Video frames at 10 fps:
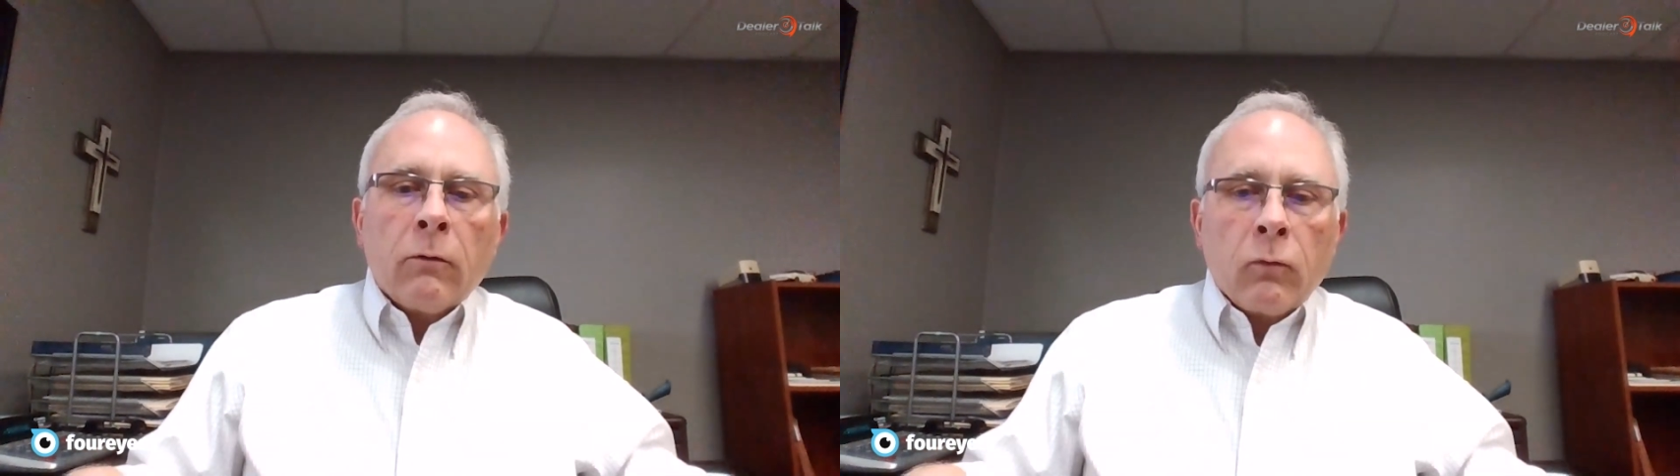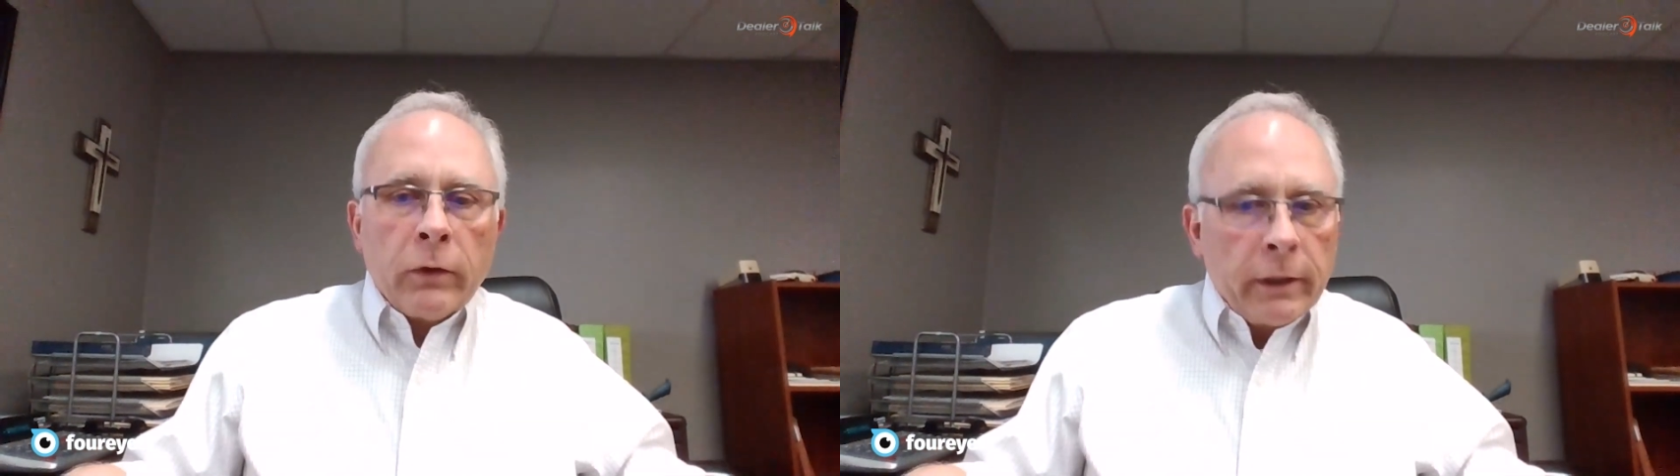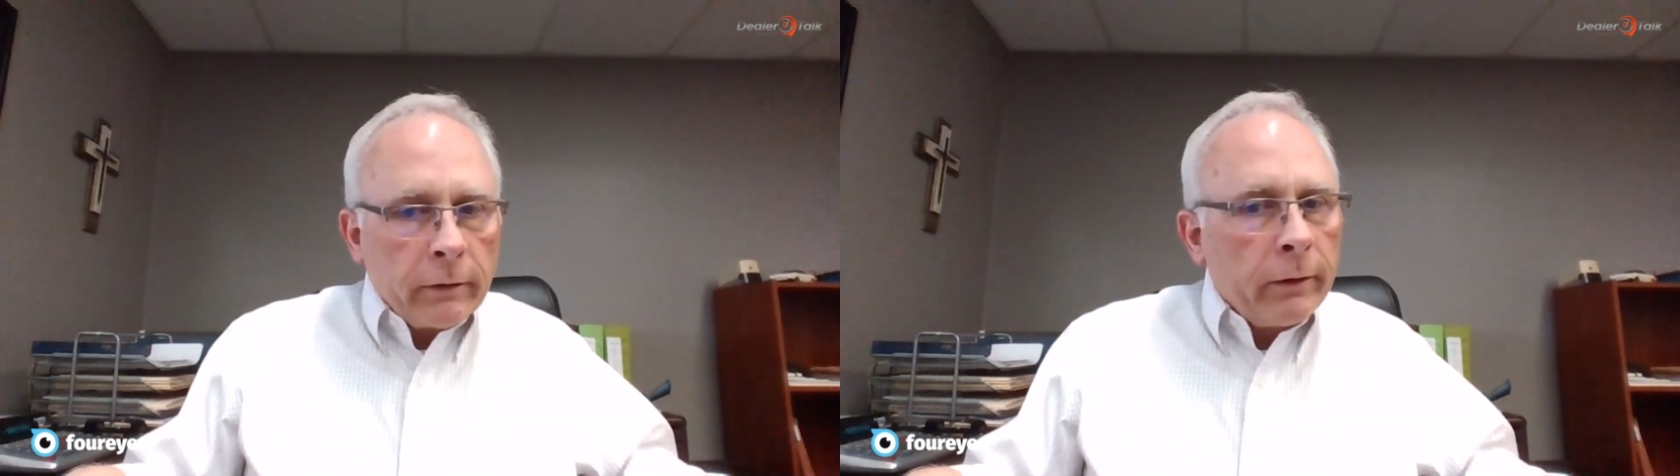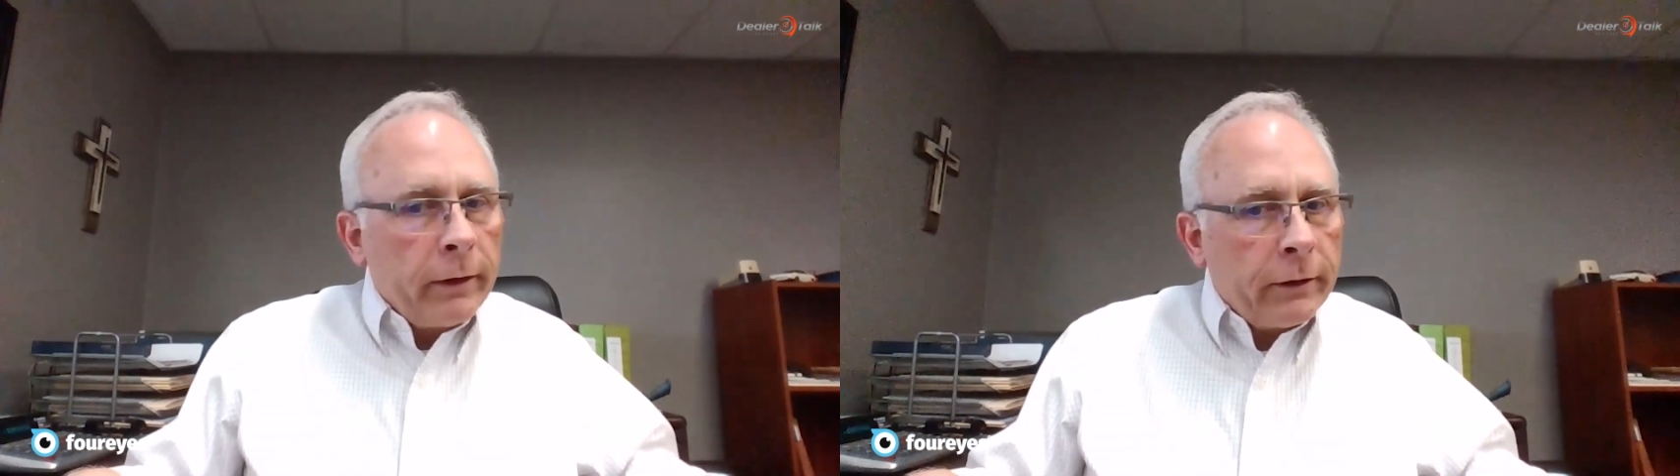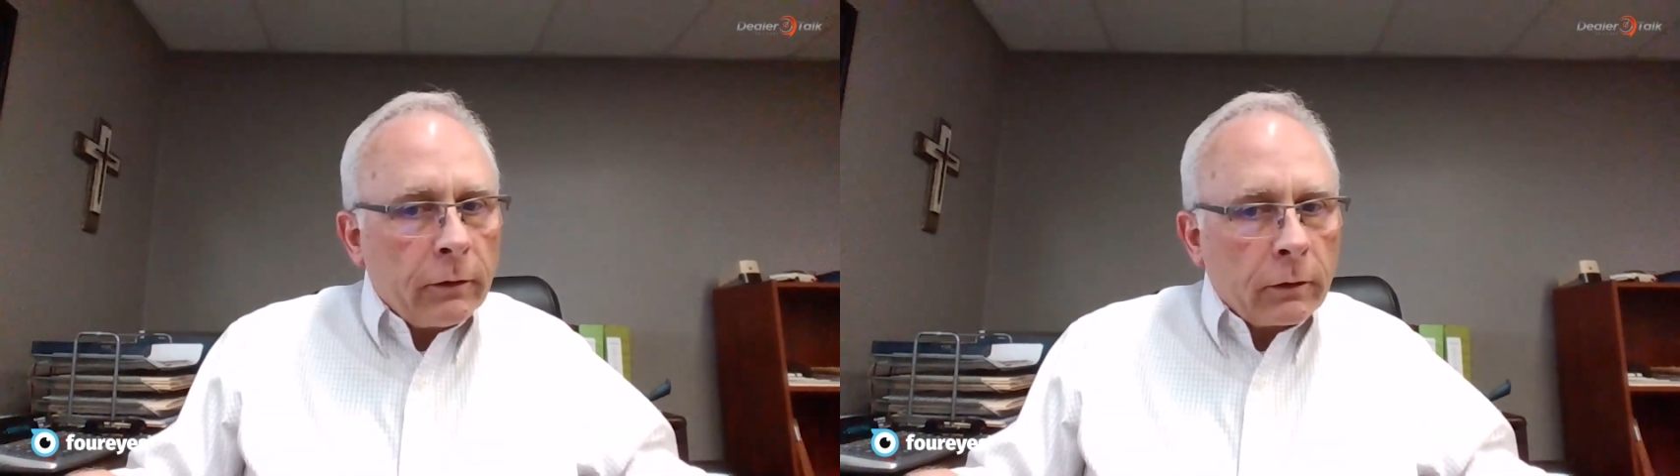
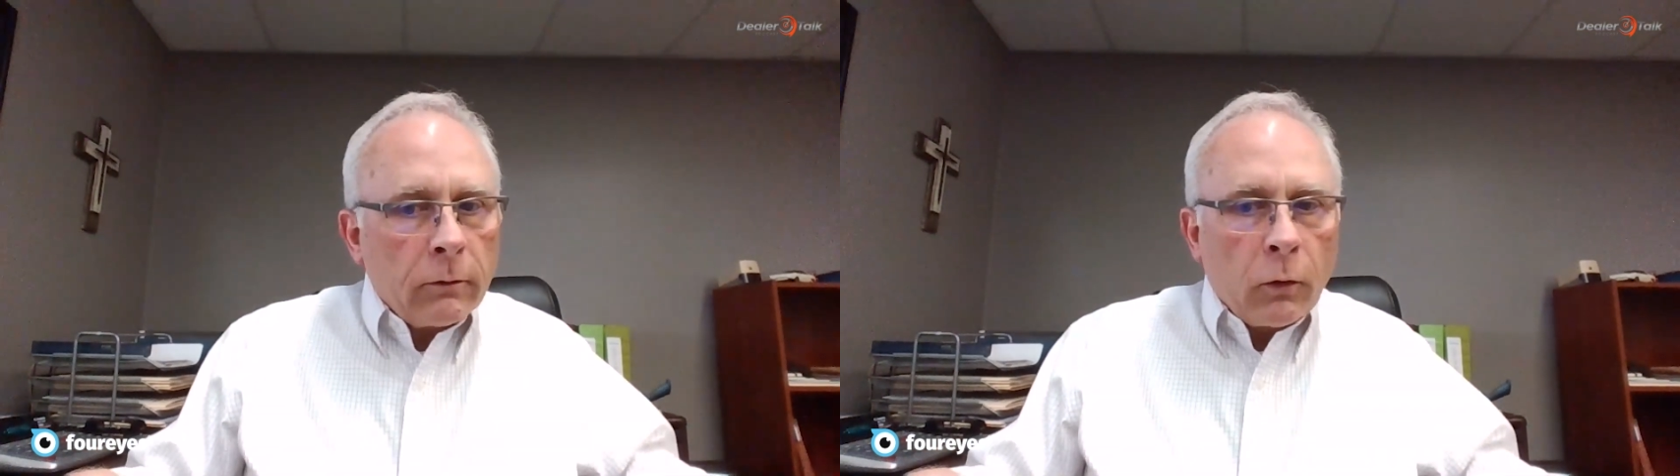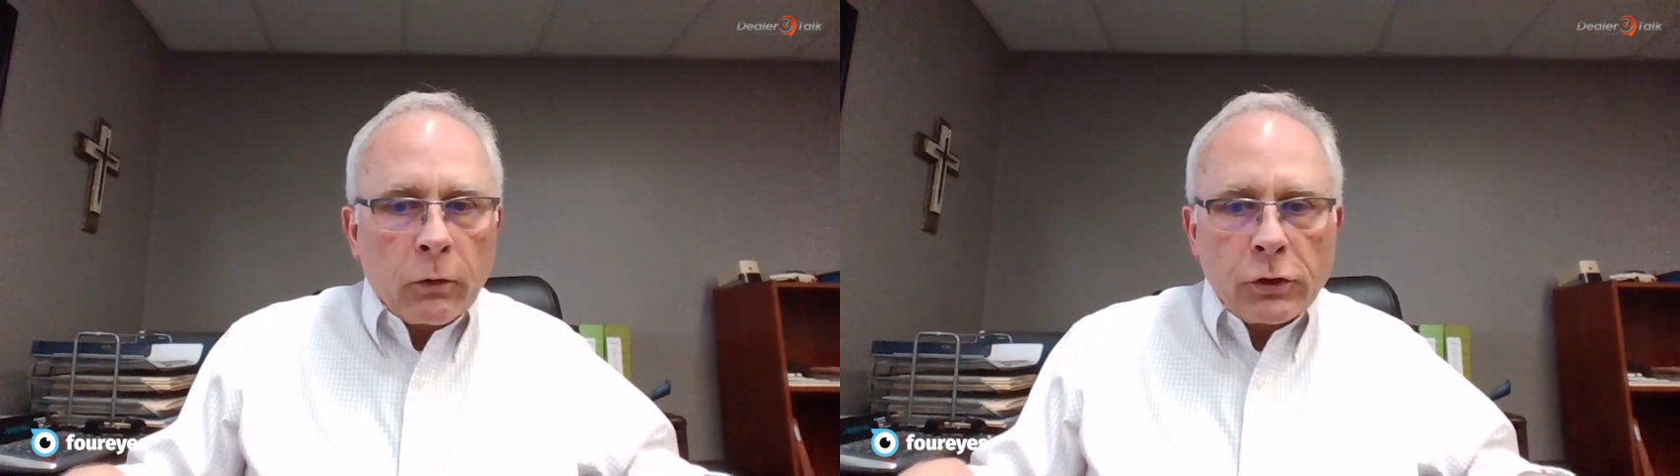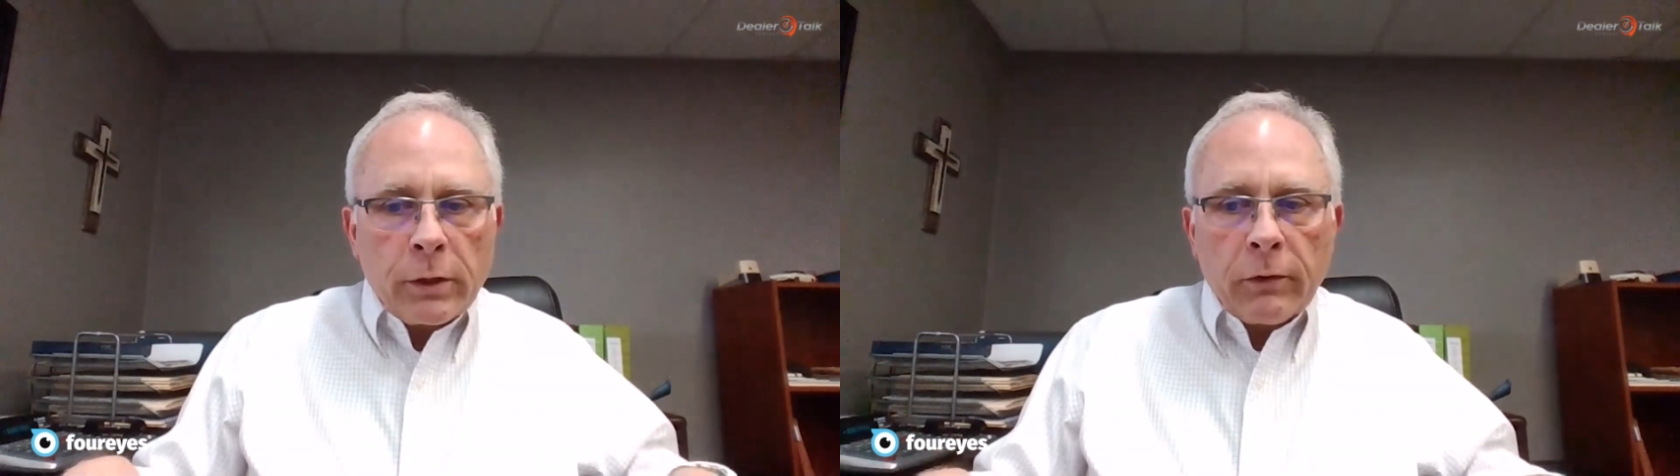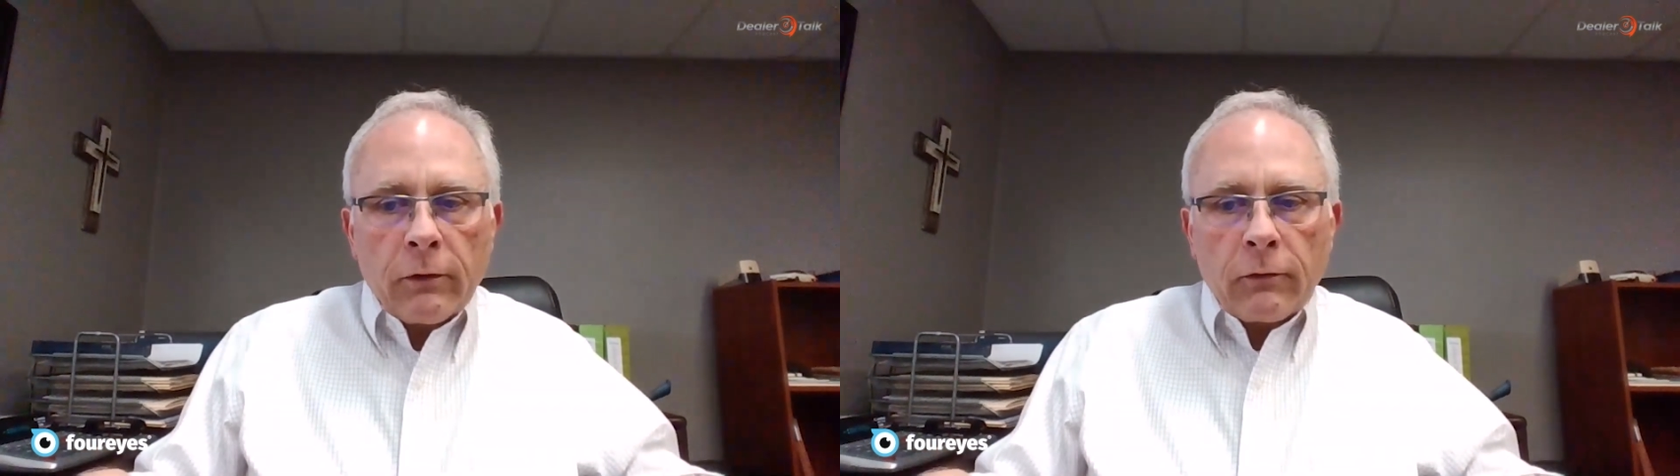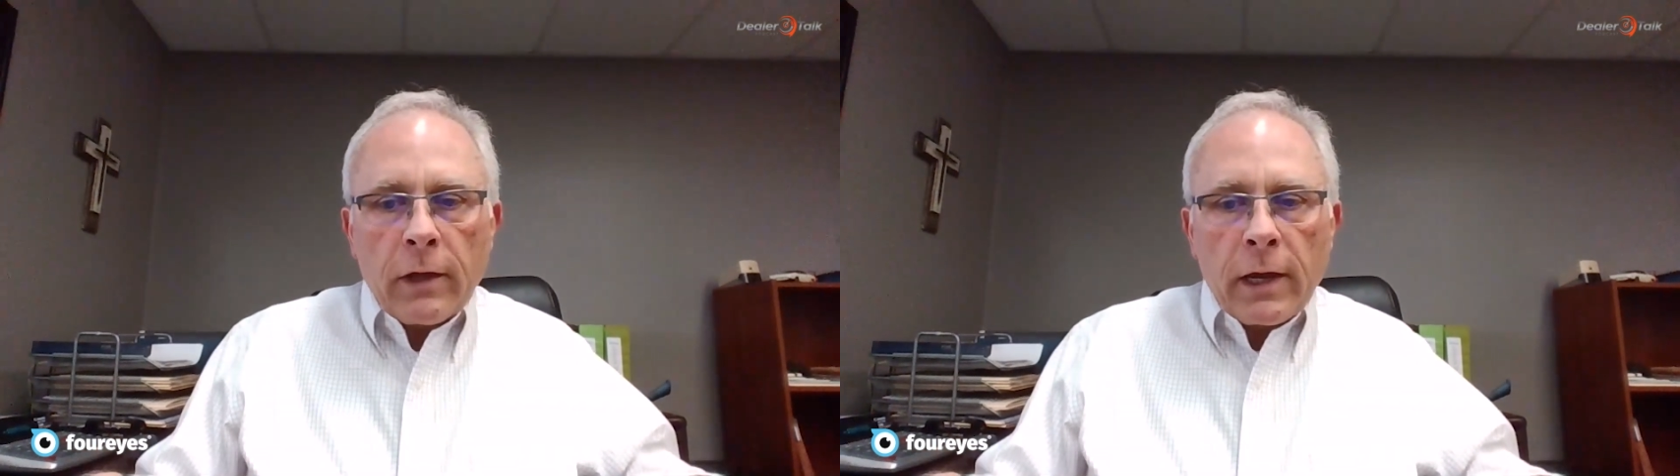really took ownership of
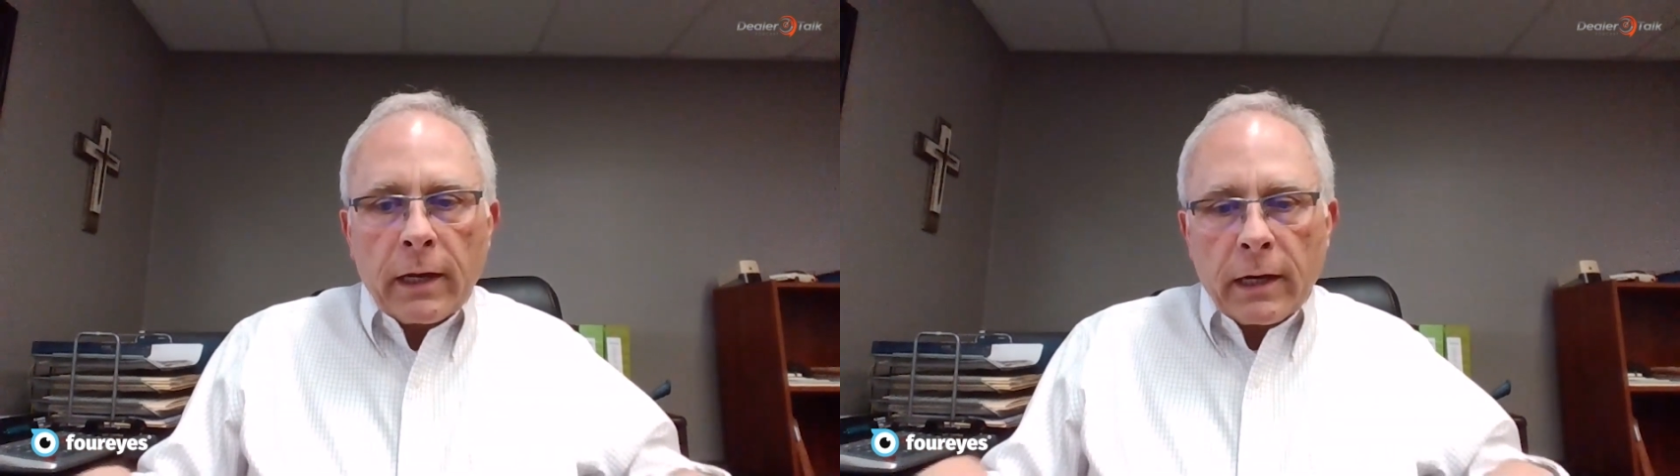this thing,